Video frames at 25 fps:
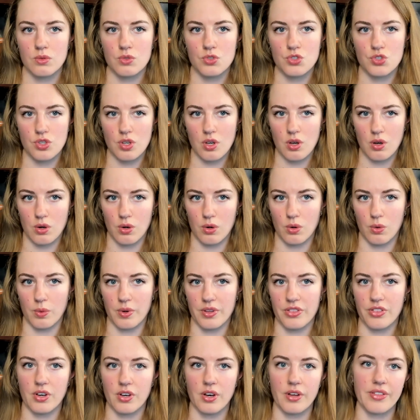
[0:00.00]
So
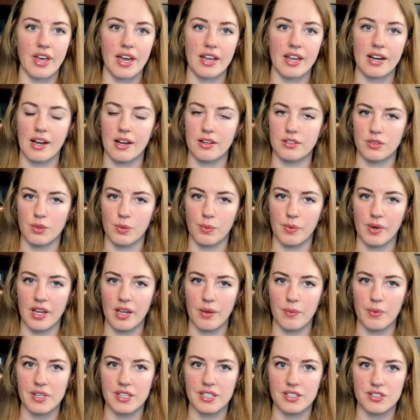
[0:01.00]
with all that out of the way,
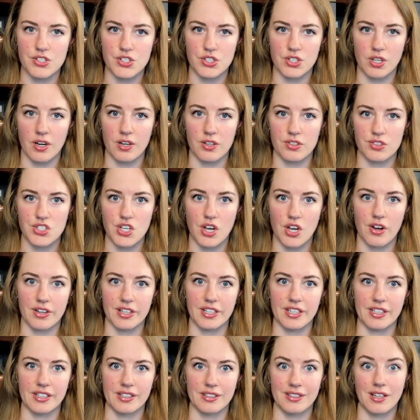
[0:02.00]
we can start
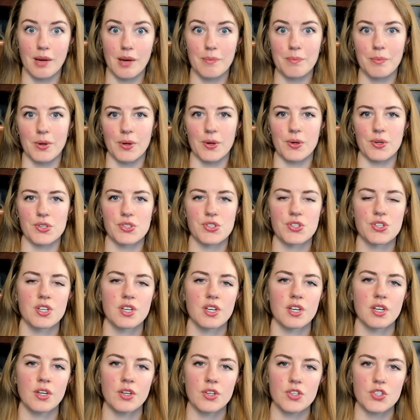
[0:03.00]
talking numbers.
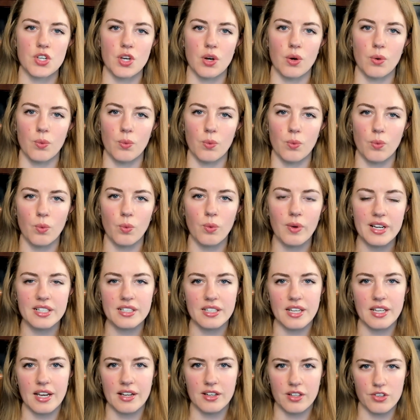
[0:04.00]
So wind
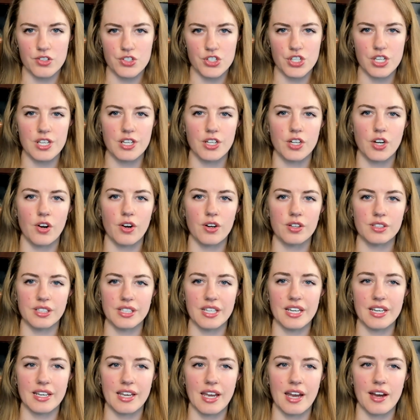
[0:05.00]
energy currently
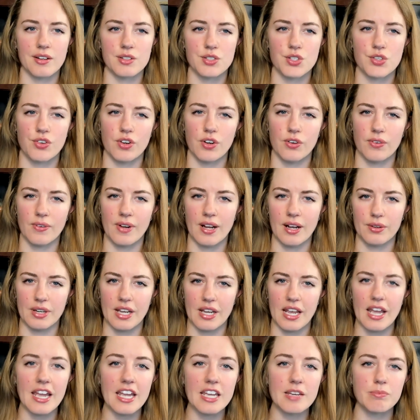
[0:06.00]
accounts for around
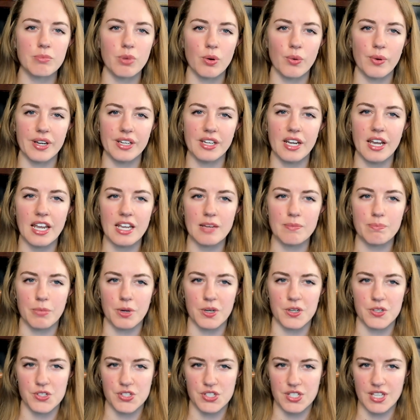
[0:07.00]

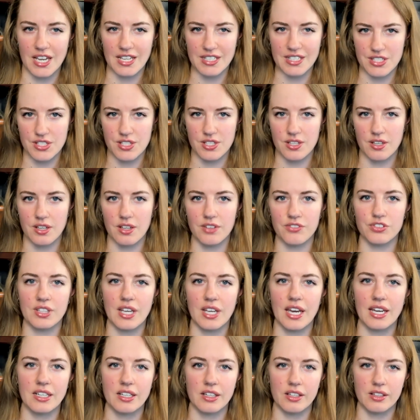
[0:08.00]
8.8% of
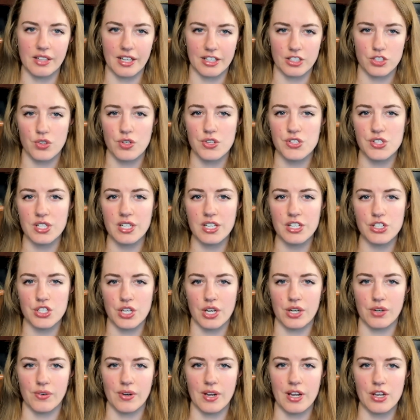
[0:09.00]
net electricity
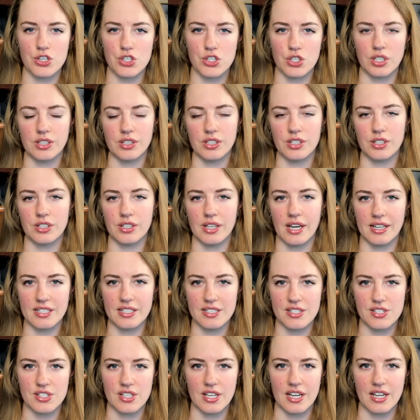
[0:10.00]
generation in the United
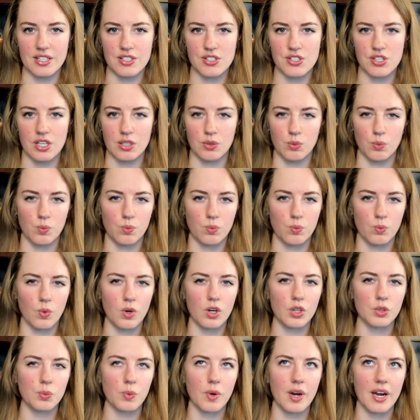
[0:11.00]
States, and
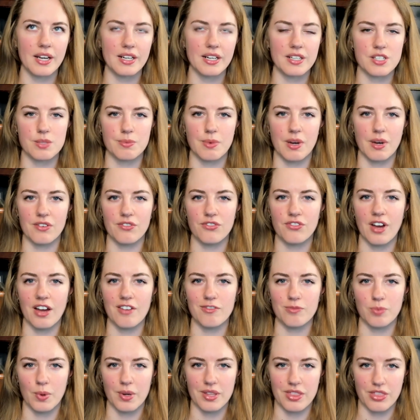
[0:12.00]
worldwide it's about
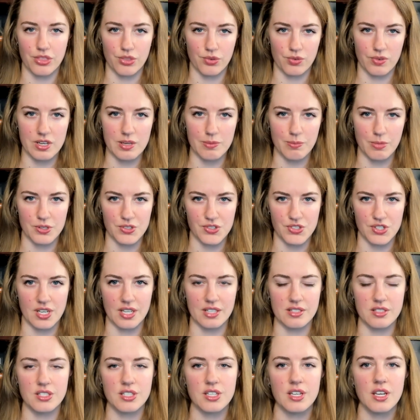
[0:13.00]

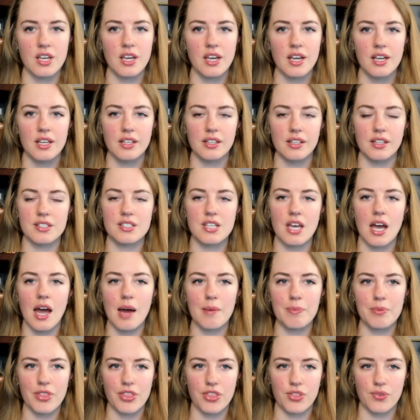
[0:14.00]
5.3%. The
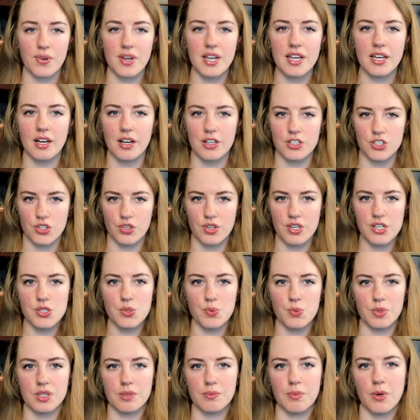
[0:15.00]
top three countries
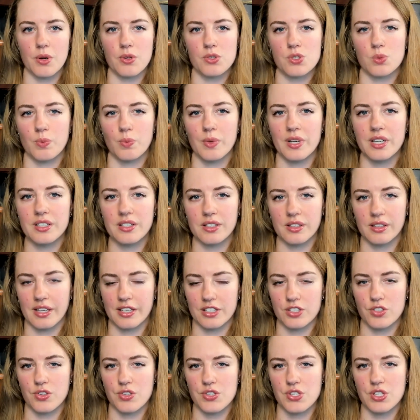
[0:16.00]
with the most wind
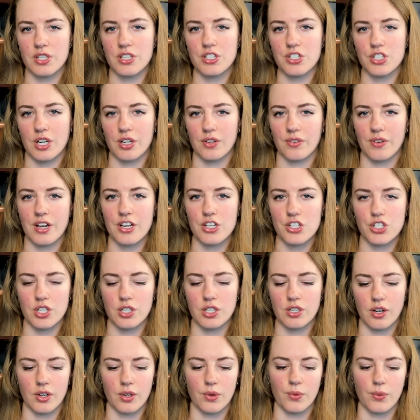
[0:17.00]
electricity generation
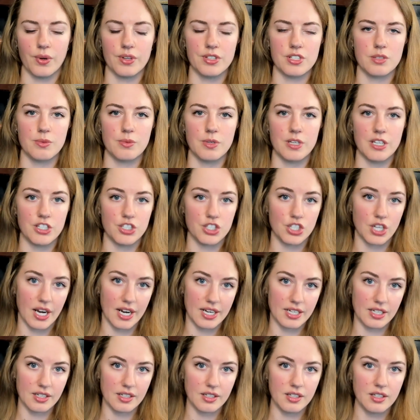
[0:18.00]
are going to be
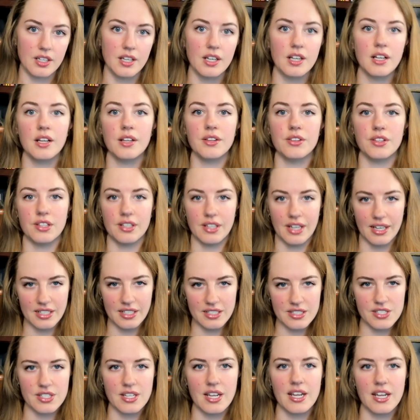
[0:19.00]
China, the
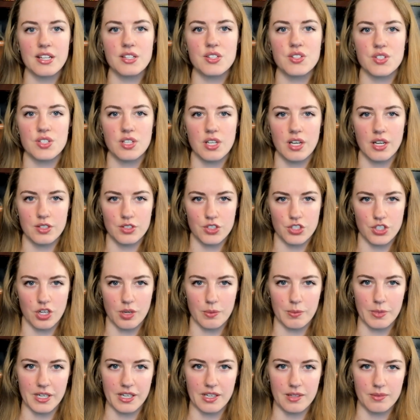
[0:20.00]
United States, and
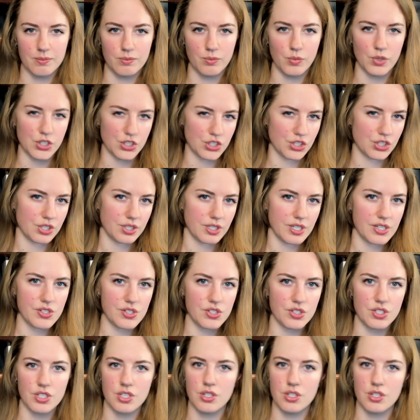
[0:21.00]
Germany, which isn't a